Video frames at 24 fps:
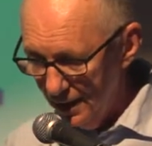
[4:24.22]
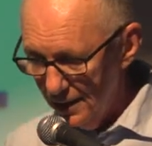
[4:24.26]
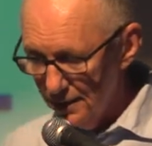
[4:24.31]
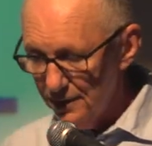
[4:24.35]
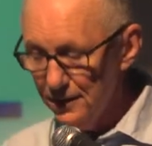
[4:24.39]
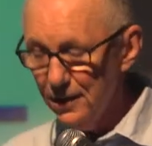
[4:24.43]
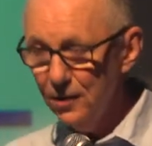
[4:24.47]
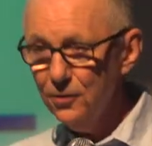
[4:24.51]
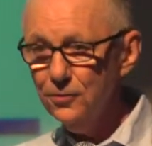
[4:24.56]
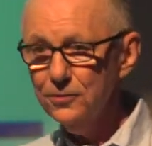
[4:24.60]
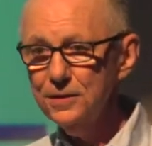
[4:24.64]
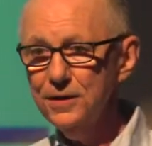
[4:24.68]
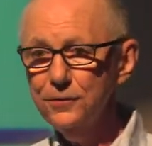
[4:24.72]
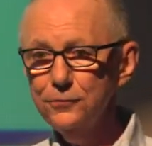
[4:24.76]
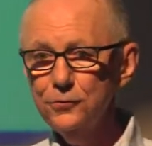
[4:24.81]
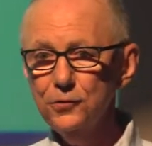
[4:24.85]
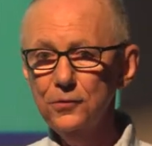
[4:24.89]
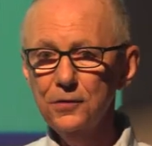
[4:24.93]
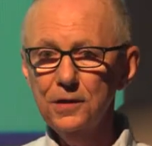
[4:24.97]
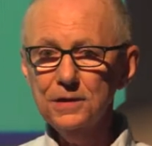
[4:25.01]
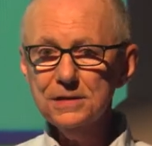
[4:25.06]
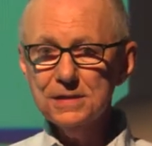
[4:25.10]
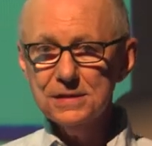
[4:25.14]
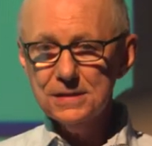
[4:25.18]
Now I'll give
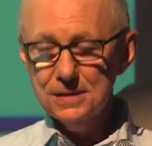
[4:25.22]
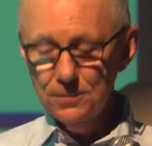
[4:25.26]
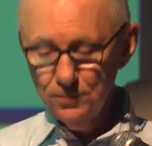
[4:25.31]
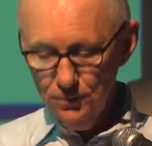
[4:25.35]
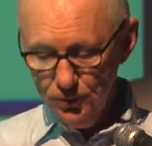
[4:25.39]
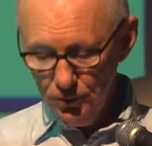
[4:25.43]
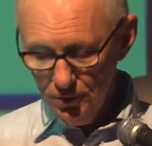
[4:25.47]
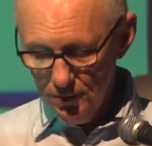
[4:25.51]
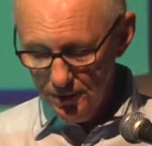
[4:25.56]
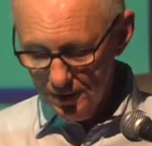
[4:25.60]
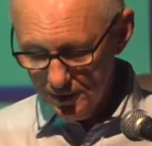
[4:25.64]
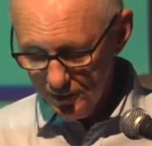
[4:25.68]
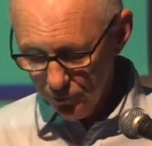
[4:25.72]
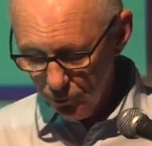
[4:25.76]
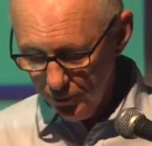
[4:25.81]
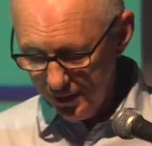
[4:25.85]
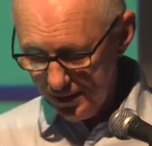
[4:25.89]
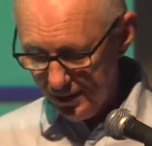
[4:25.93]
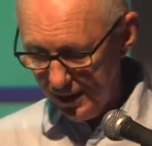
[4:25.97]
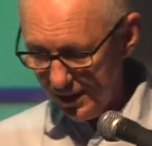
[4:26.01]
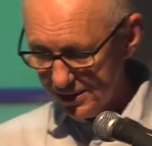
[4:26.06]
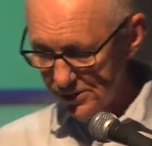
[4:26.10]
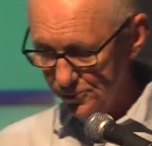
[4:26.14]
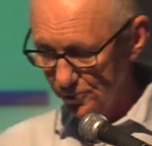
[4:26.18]
you a simple and
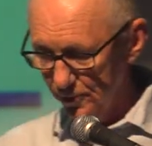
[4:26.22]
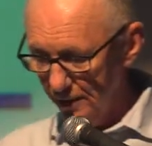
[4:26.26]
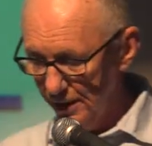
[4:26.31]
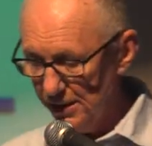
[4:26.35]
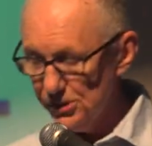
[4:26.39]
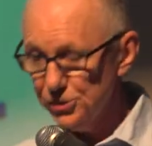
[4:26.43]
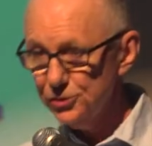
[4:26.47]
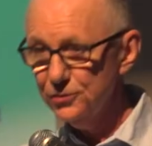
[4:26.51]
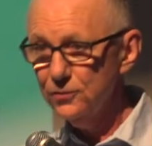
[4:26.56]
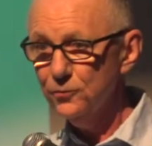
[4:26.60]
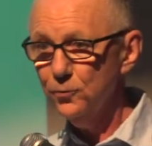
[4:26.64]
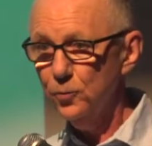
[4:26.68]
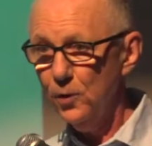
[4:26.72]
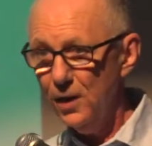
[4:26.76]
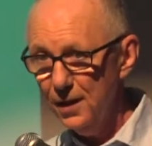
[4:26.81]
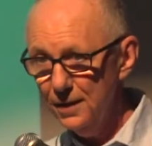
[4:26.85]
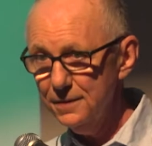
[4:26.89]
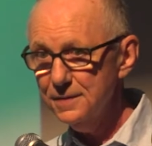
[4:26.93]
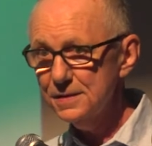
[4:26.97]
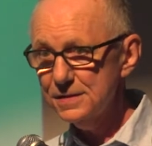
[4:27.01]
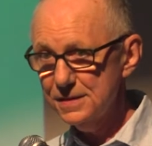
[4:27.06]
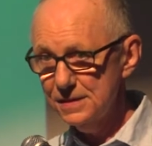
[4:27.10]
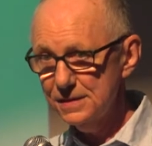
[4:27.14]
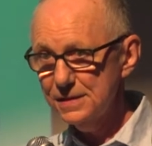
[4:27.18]
quick explanation of why
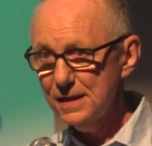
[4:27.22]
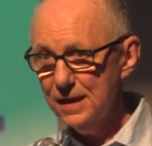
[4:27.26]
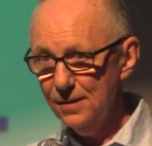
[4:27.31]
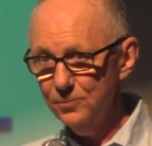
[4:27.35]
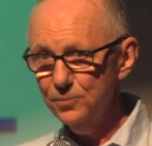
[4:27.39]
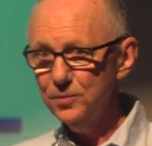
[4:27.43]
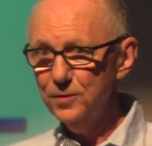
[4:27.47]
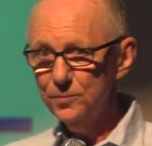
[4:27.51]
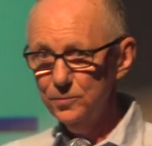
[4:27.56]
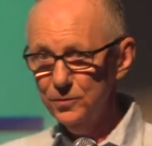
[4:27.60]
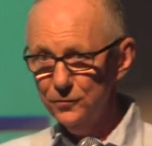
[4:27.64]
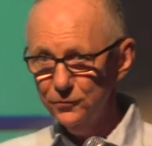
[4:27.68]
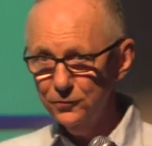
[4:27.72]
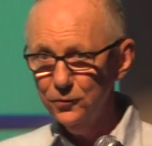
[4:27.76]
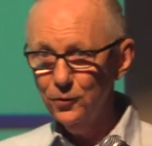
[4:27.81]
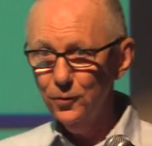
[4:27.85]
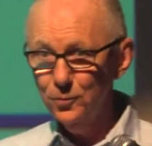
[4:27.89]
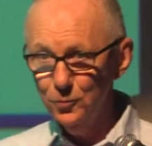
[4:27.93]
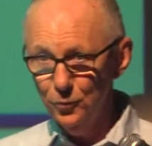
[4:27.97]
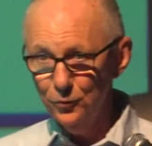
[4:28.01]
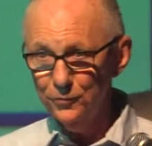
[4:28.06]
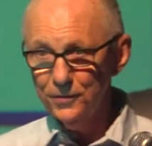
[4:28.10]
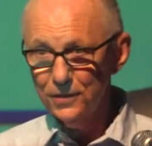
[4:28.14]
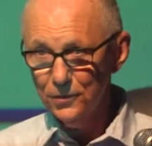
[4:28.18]
this has happened before
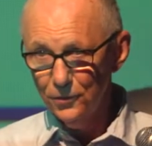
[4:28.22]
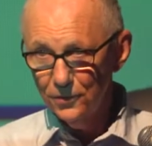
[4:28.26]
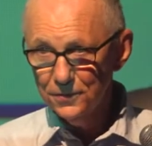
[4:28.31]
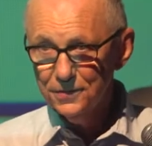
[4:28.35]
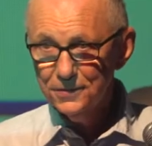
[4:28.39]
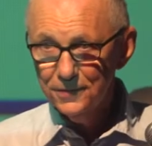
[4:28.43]
moving on